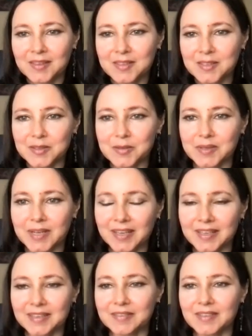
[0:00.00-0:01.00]
since we're
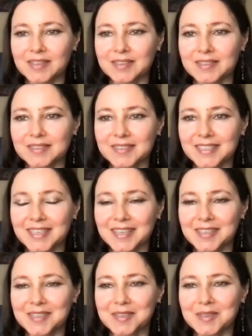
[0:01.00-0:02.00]
kind of uh,
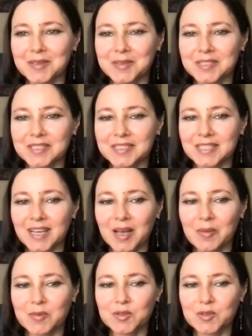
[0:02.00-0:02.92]
getting close in time,